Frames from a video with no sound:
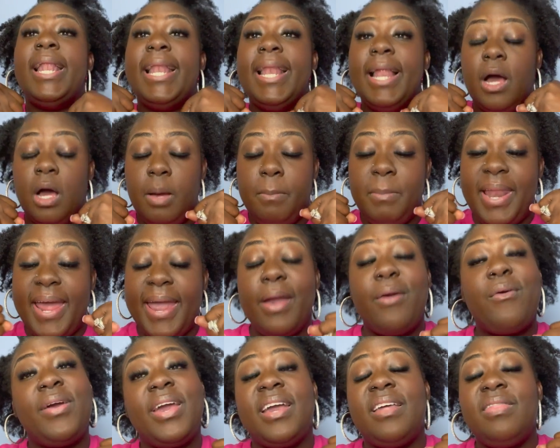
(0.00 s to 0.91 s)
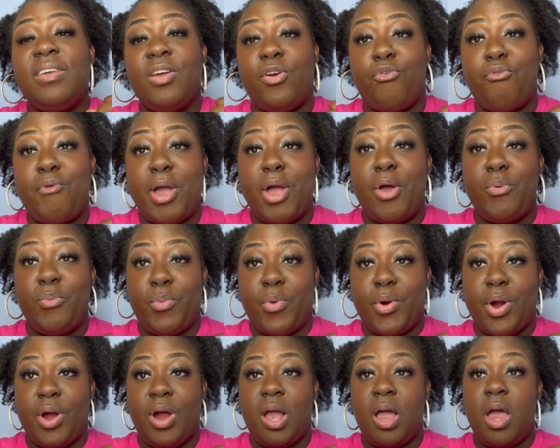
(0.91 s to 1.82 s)
um, layering the
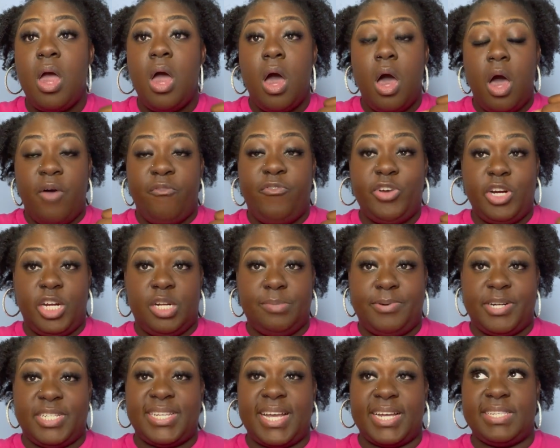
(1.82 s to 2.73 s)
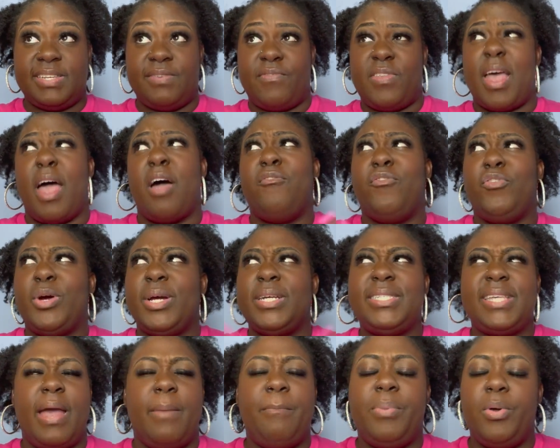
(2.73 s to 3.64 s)
groundwork um, for your protective style. For
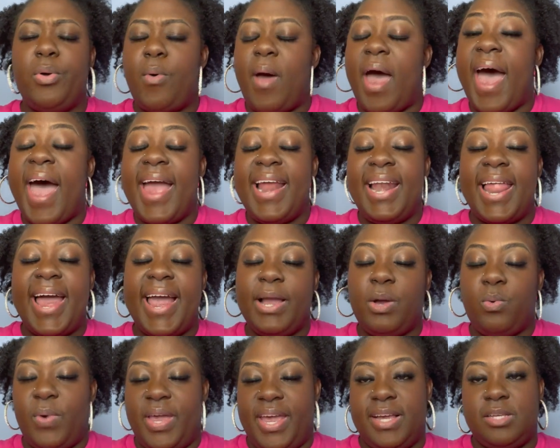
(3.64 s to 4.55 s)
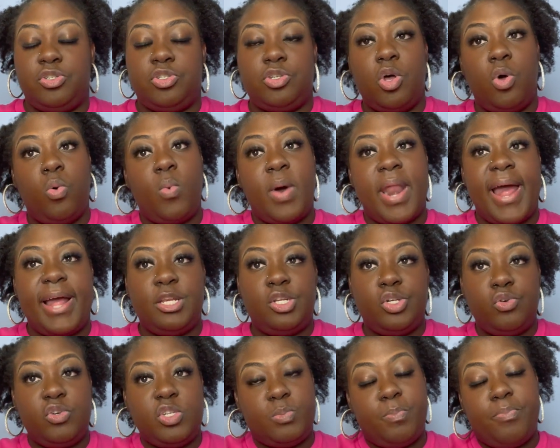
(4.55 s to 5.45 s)
example, I like wigs. So what I
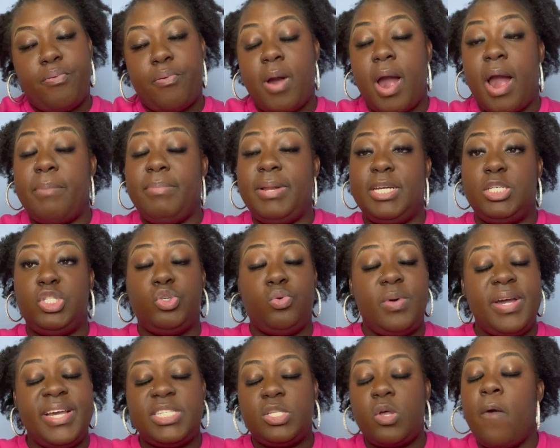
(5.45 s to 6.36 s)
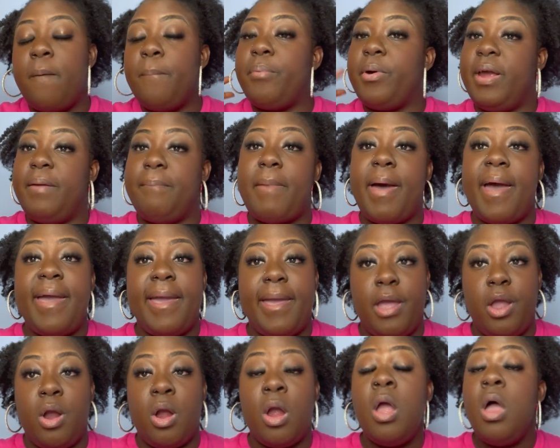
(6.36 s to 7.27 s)
do is probably twist or braid my
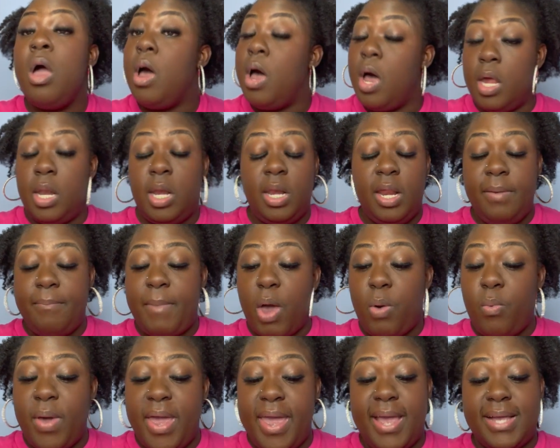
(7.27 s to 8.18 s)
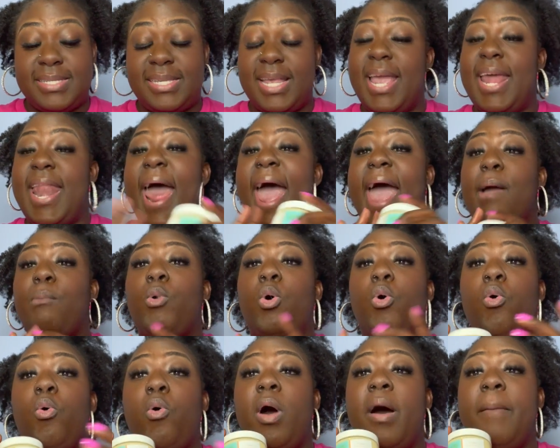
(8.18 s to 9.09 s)
hair underneath my wigs. And I
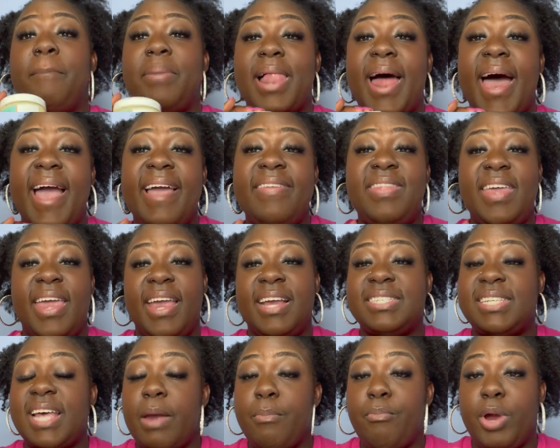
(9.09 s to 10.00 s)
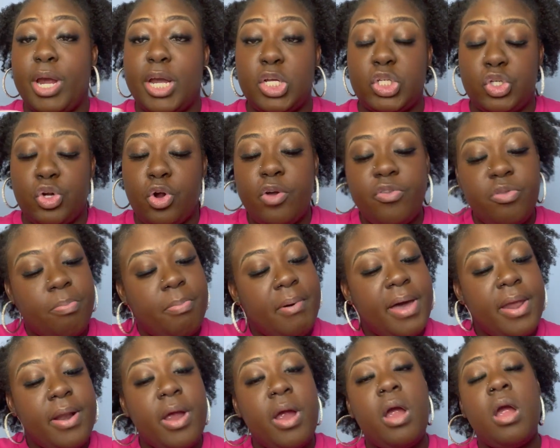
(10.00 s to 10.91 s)
will apply the Antibreakage Growth
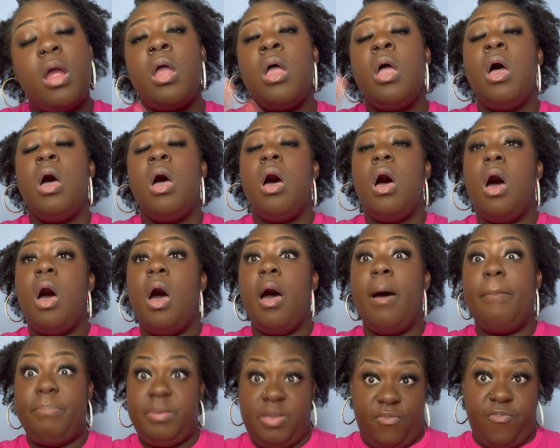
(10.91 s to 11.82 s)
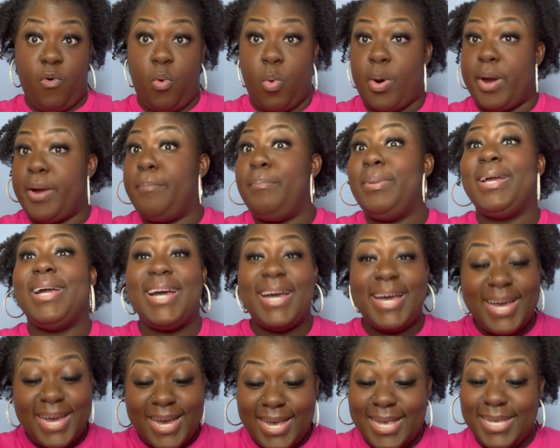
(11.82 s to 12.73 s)
Butter um, before,
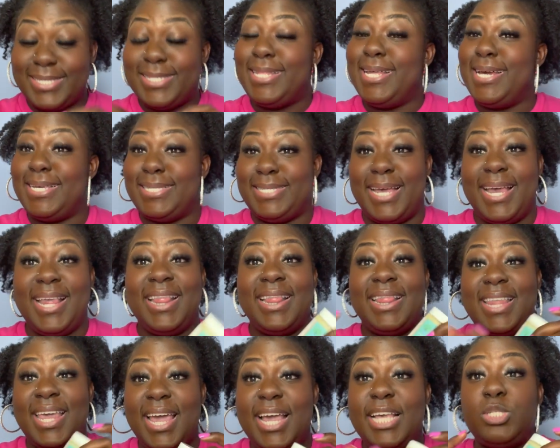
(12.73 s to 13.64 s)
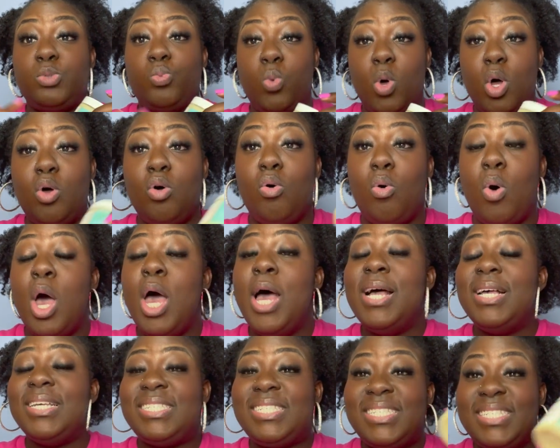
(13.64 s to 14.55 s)
because listen, this will
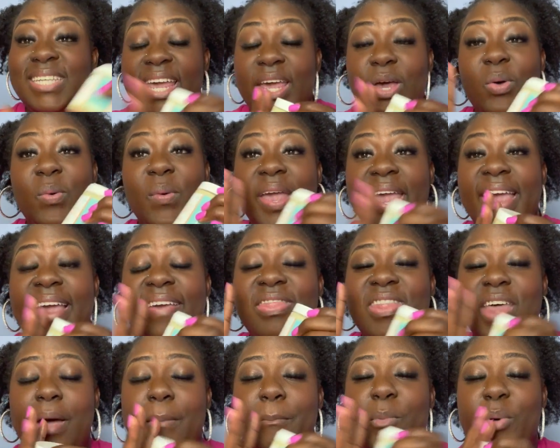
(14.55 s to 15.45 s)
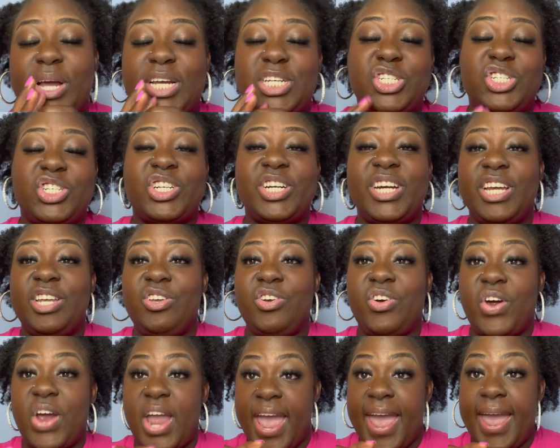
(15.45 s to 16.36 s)
seal in the moisture in
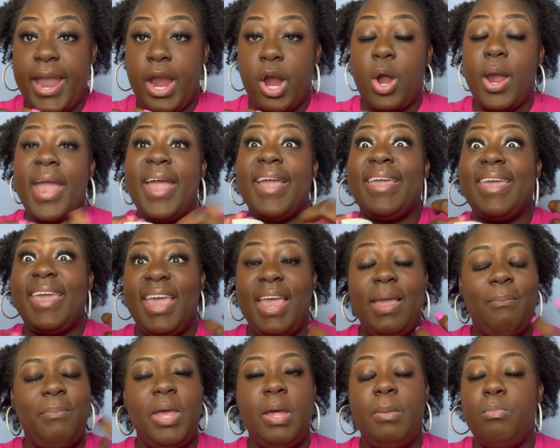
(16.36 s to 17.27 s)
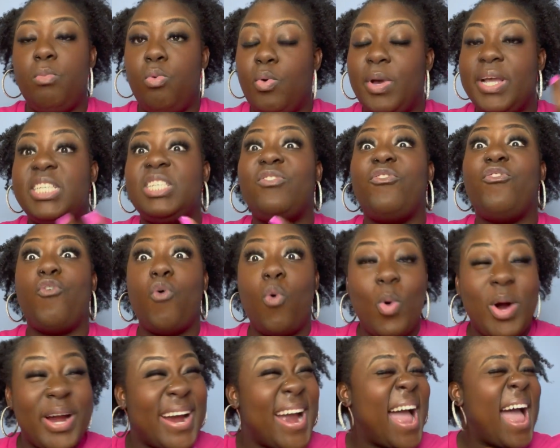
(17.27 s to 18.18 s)
your hair and keep it moist
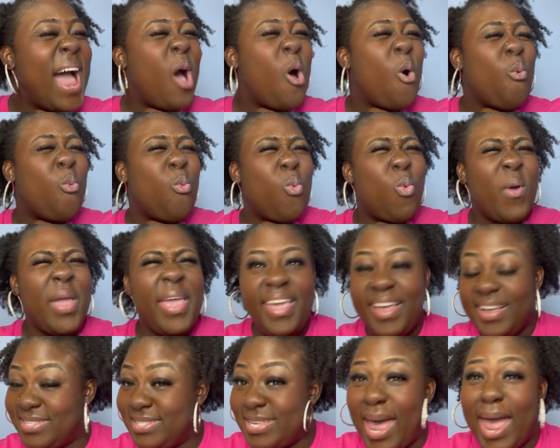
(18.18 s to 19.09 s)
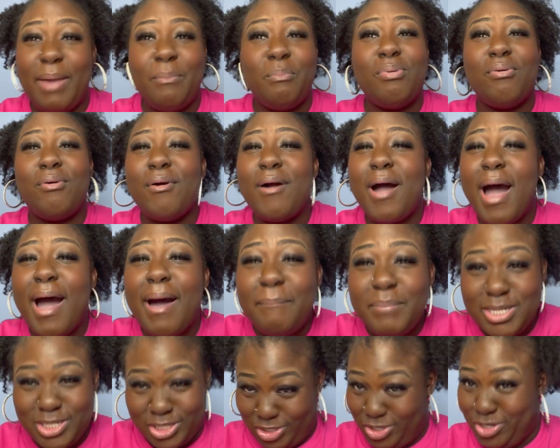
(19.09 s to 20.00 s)
for weeks. I
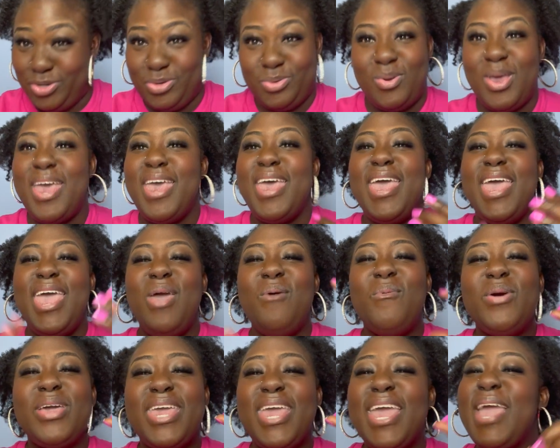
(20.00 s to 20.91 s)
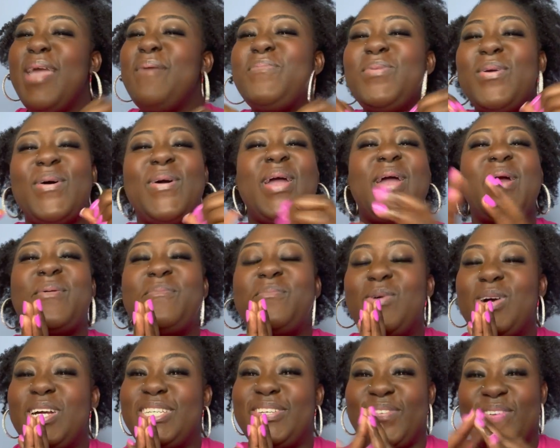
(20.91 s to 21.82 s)
promise you, it will keep your hair
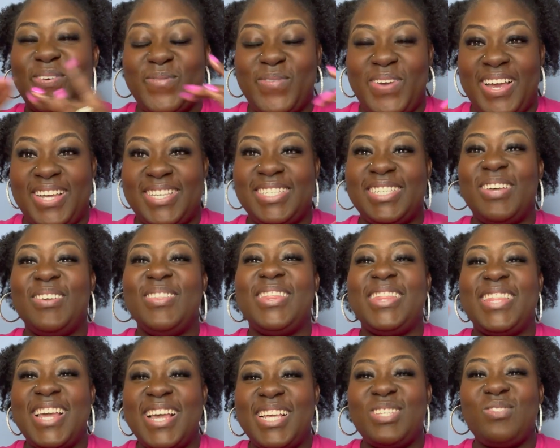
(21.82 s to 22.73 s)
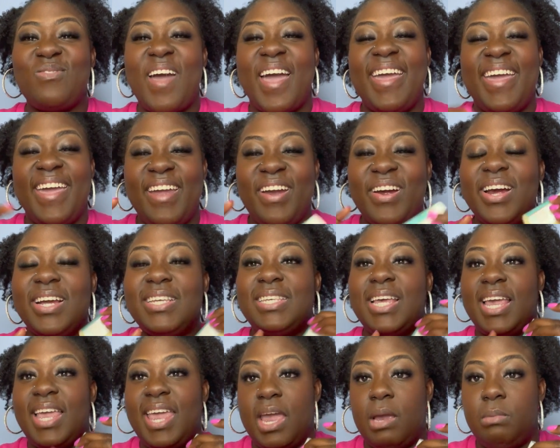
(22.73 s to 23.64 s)
moist for weeks. So this right here is
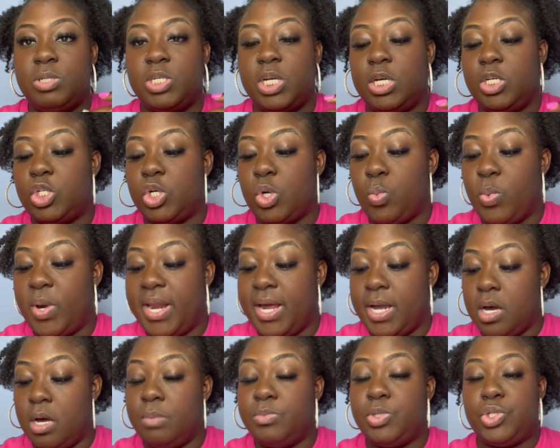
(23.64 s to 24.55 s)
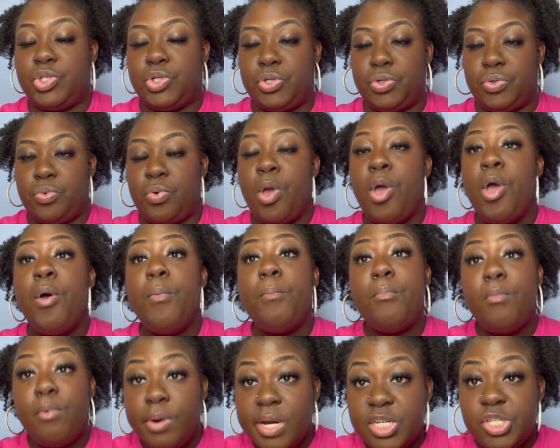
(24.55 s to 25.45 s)
a game changer when it comes to
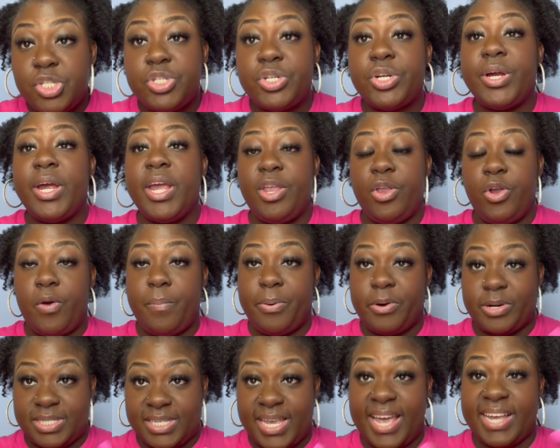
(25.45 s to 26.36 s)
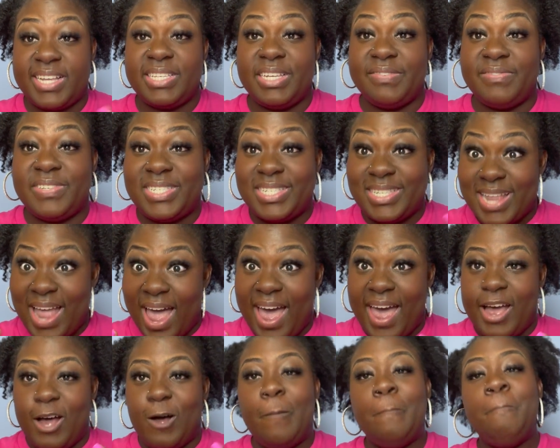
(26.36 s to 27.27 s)
moisture in your protective
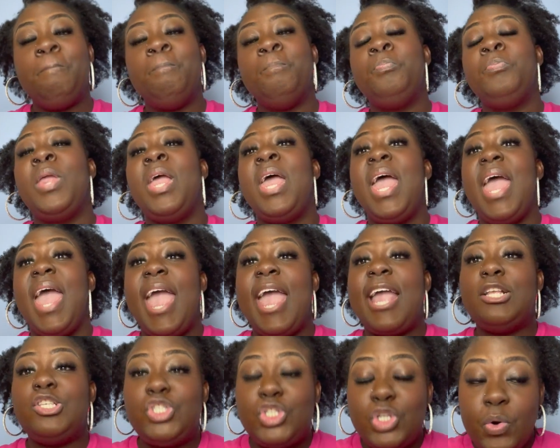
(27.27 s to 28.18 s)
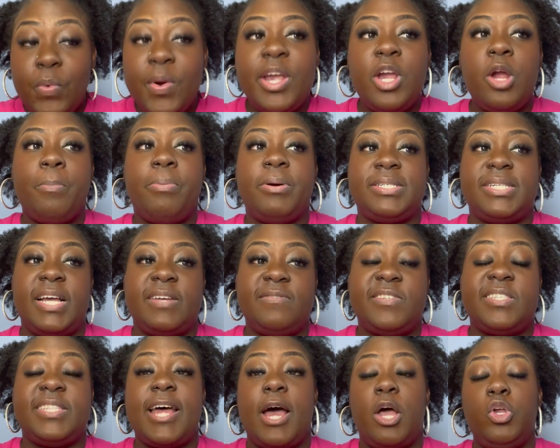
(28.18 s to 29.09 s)
style. And during your
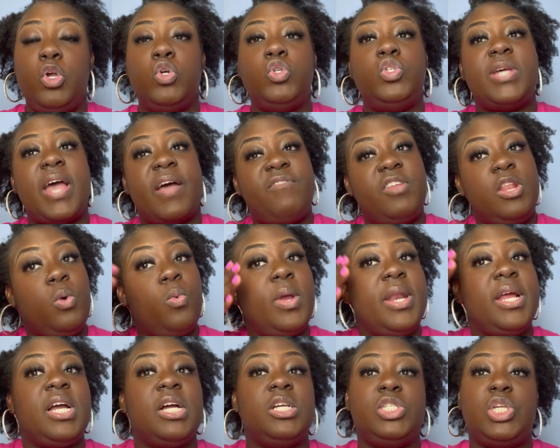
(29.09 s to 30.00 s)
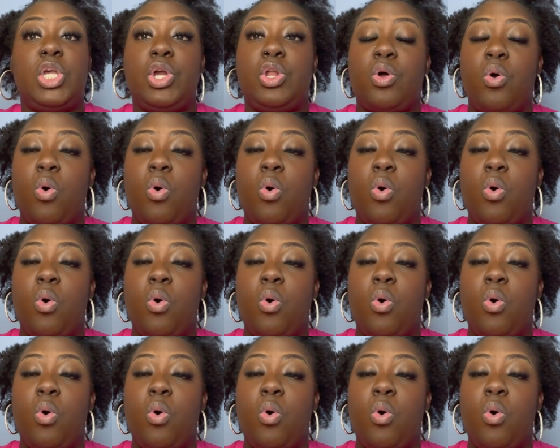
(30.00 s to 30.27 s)
protective style, you definitely want to continue to